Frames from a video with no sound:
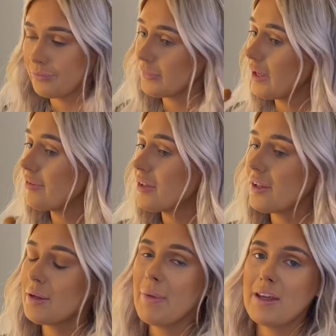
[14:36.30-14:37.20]
If there's
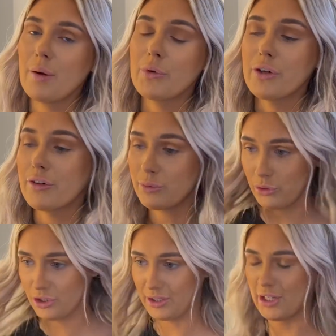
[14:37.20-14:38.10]
any makeup gurus
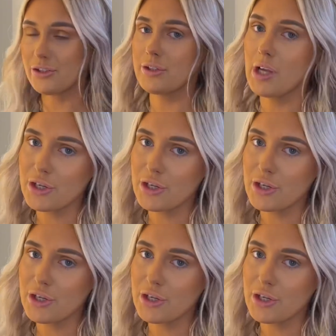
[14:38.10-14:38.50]
watching this, just, like,